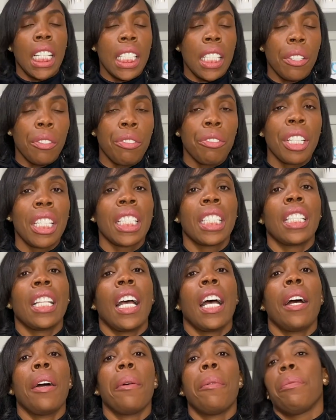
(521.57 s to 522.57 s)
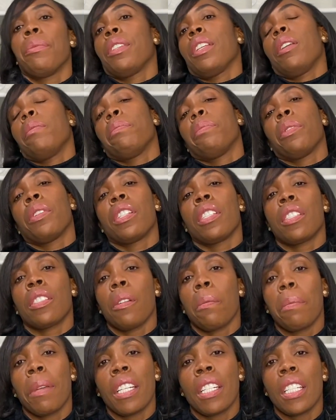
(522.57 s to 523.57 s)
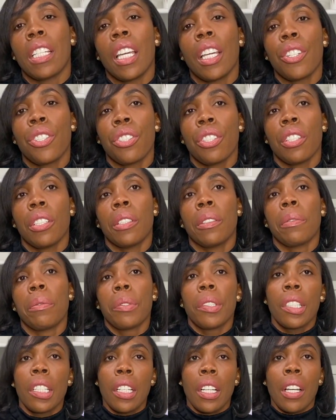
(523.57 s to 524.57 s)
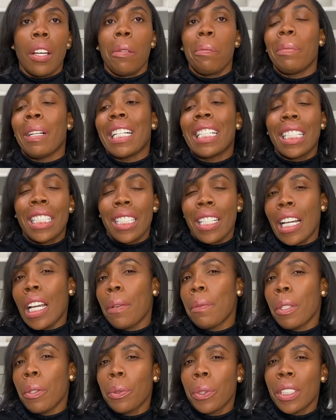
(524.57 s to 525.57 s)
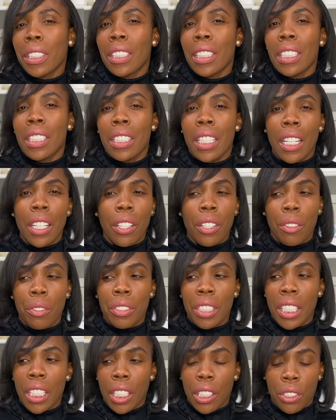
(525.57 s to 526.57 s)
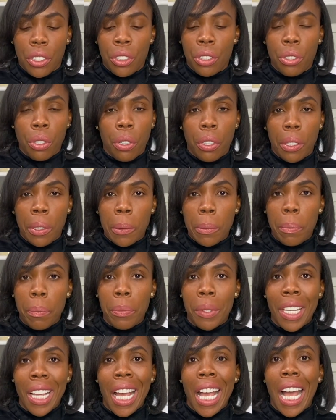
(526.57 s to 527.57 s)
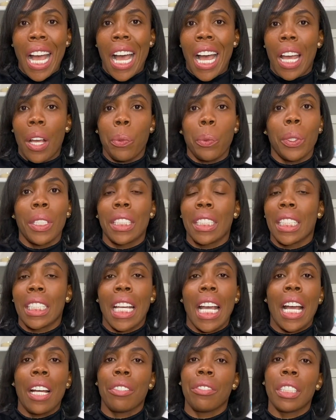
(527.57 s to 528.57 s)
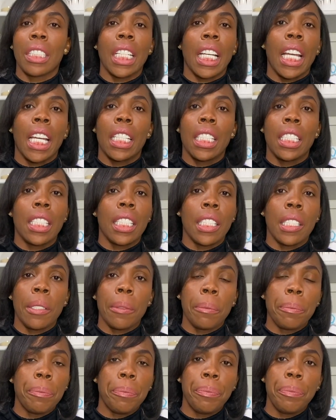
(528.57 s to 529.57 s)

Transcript: then they fixed that and put in some medication. By the time it was the day of the install, I wasn't having any